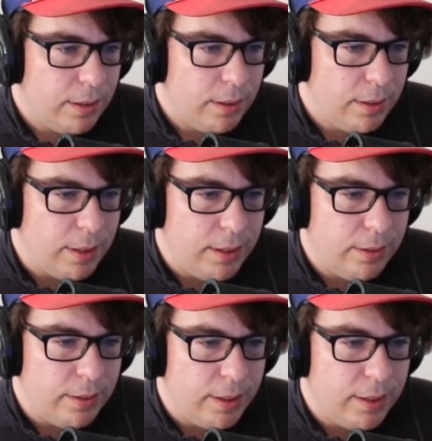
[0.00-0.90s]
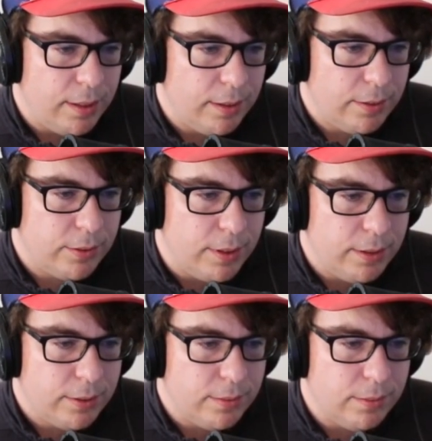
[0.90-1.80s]
Nailed that. So that's
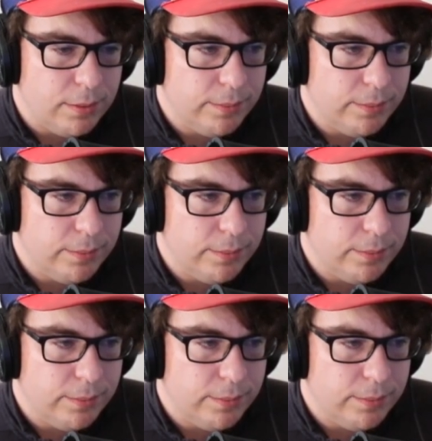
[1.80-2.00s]
cool.